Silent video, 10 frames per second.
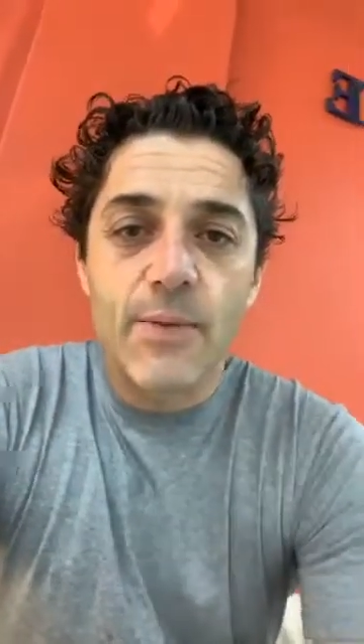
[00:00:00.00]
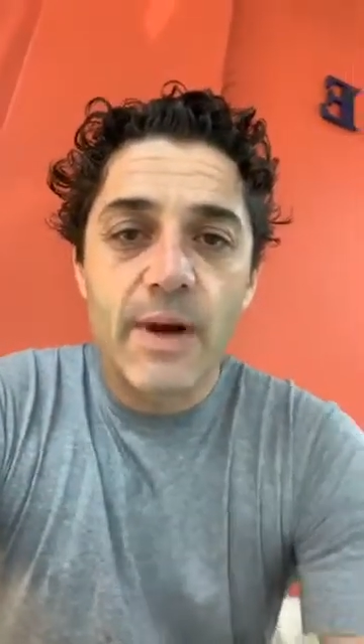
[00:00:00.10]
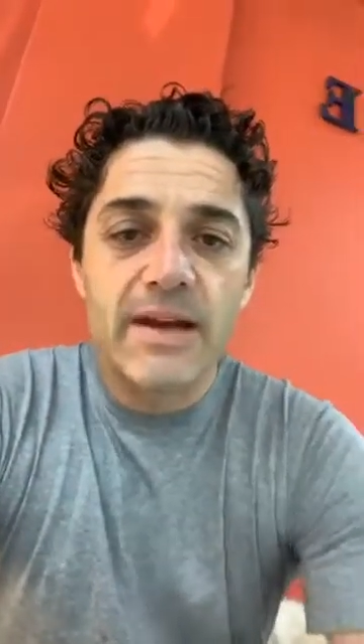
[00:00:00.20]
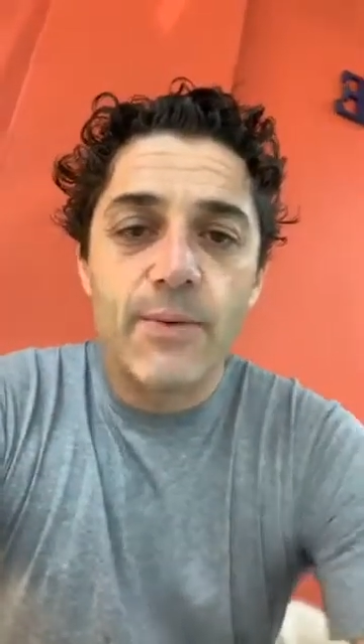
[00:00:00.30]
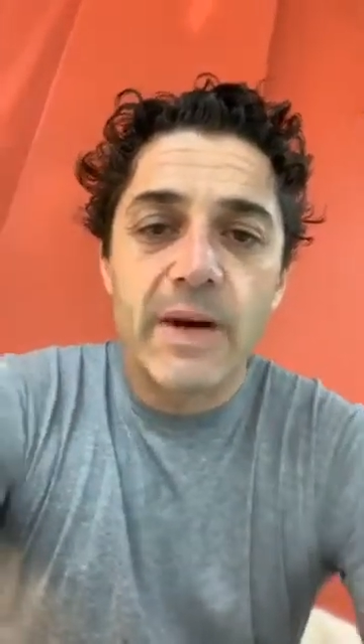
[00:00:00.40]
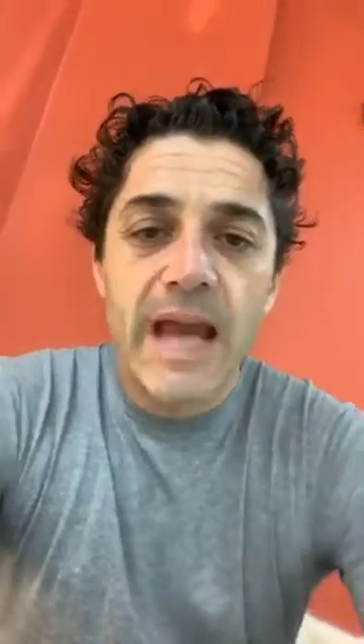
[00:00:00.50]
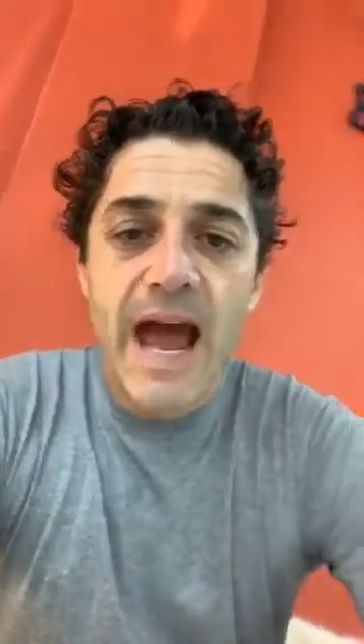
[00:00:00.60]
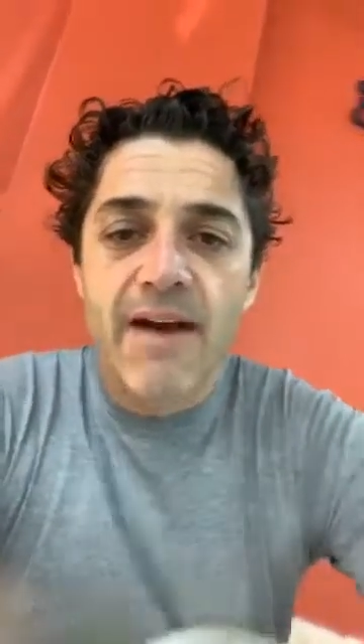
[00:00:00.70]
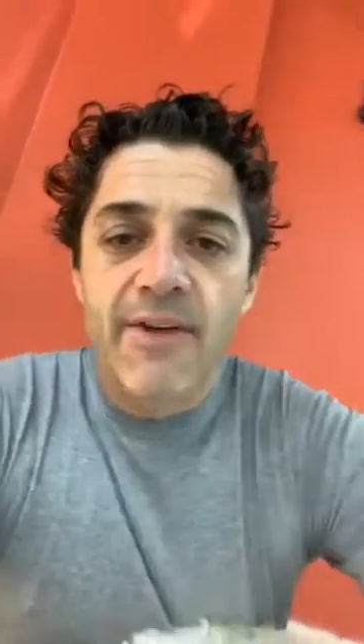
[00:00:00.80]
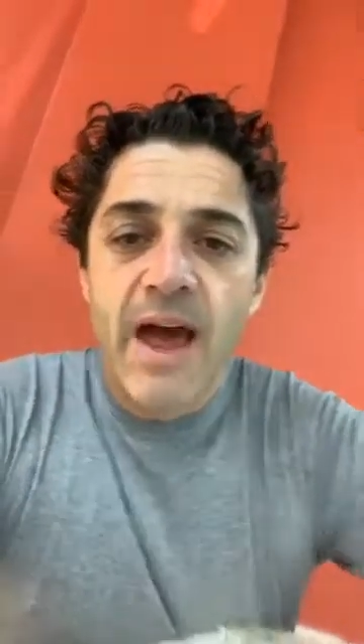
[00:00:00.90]
that we're
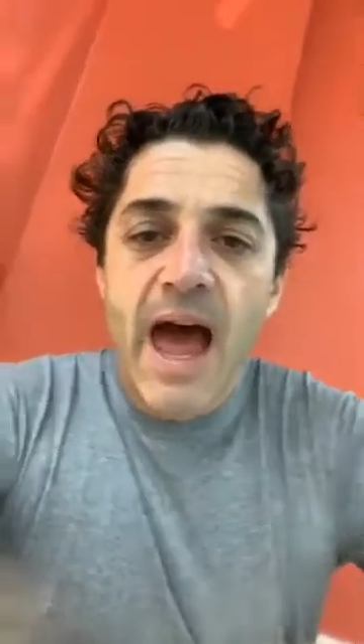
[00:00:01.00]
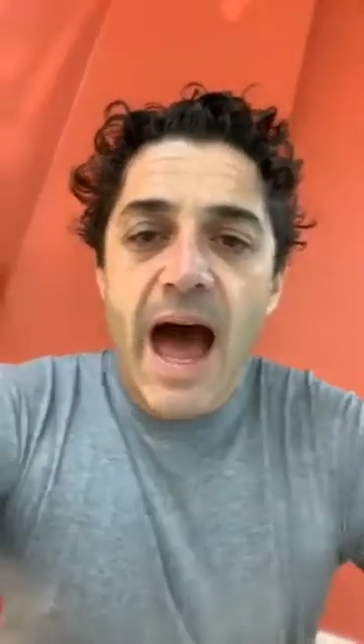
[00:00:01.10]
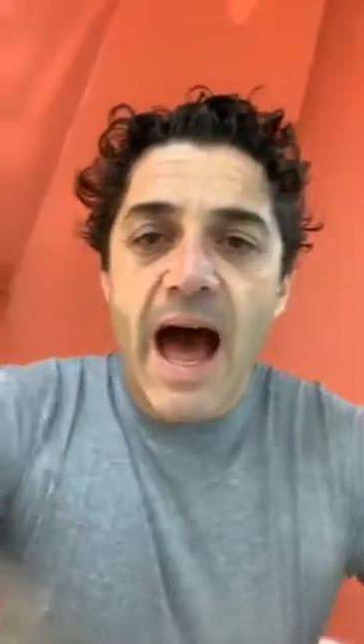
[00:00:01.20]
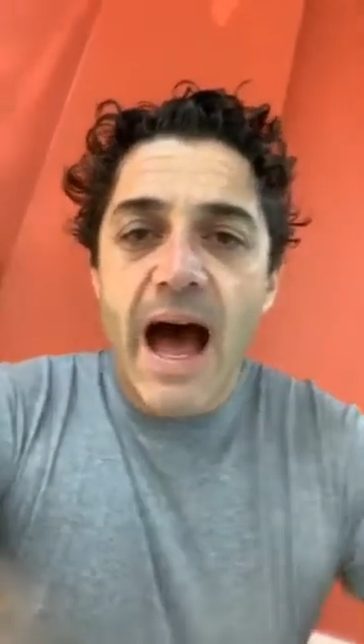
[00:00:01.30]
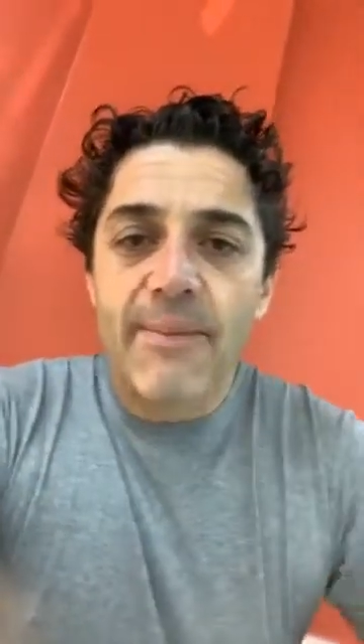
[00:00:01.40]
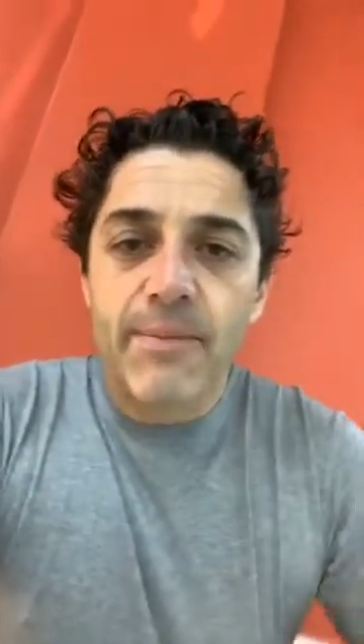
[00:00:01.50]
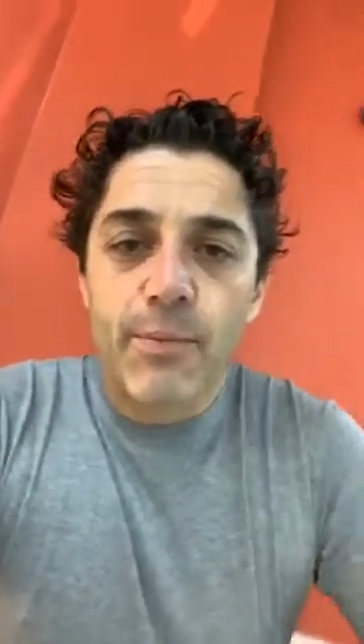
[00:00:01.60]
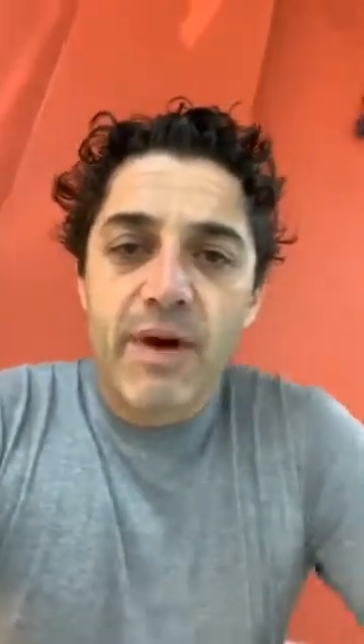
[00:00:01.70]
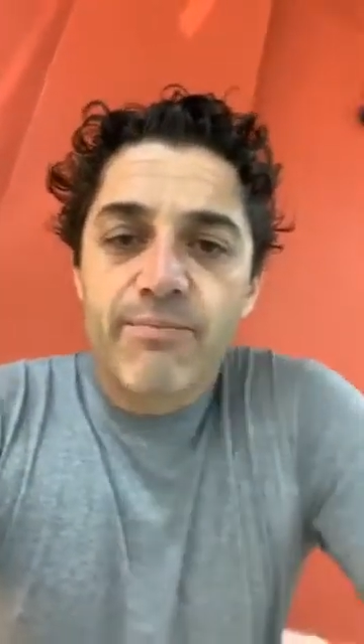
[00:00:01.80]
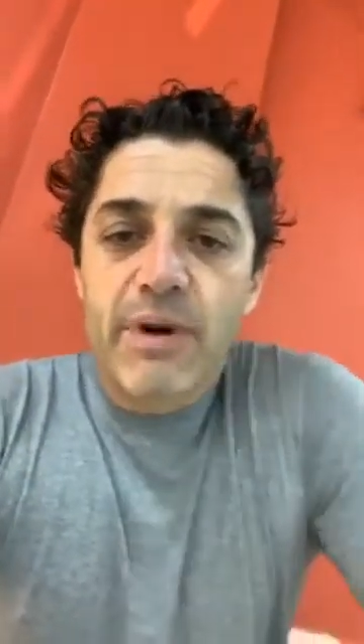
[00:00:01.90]

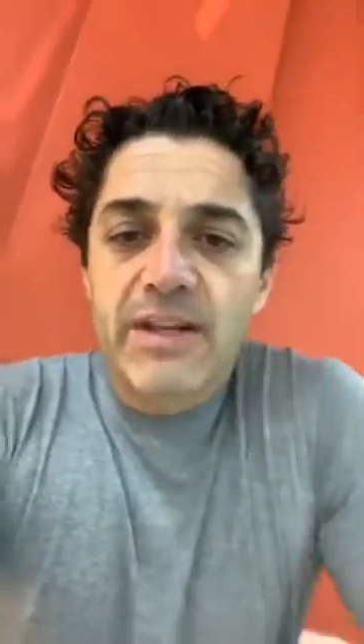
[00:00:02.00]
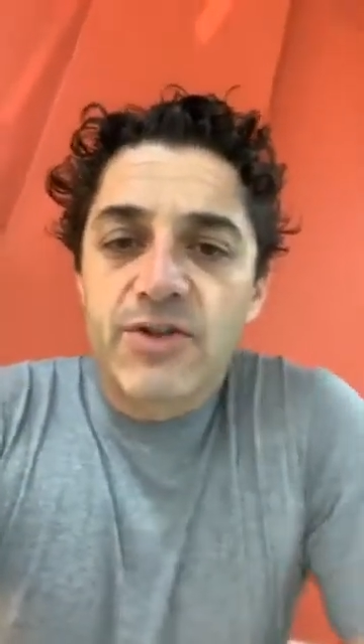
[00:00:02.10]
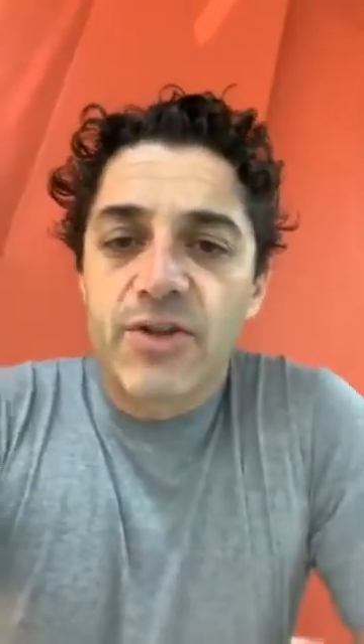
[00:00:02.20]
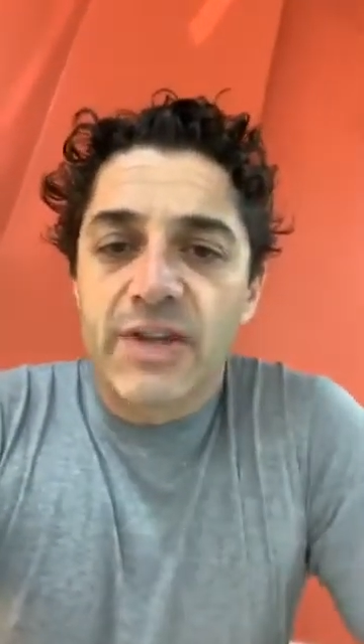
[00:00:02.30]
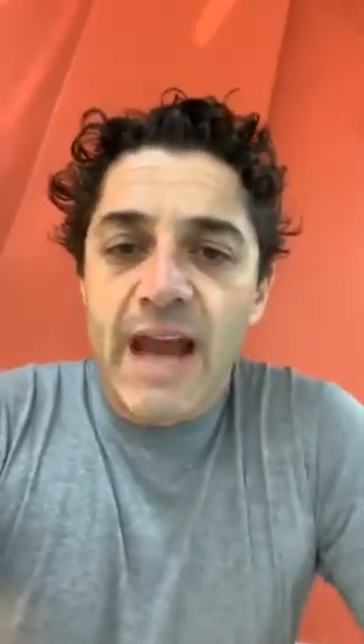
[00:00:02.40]
bred to